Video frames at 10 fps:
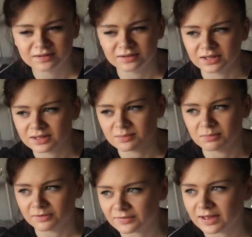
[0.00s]
like in
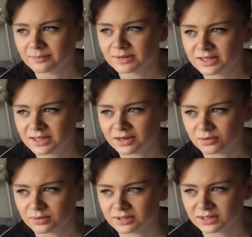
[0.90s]
my family, and
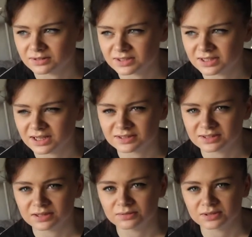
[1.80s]
I went downstairs
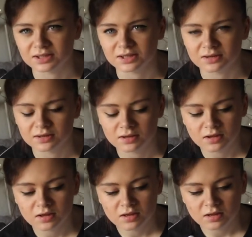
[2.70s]
and there was like
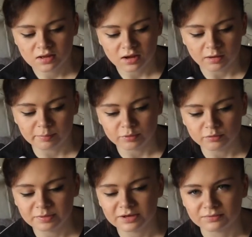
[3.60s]
a
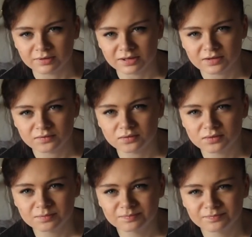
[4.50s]
ball pit ready for
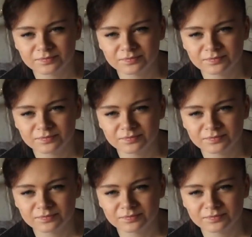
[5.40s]
them.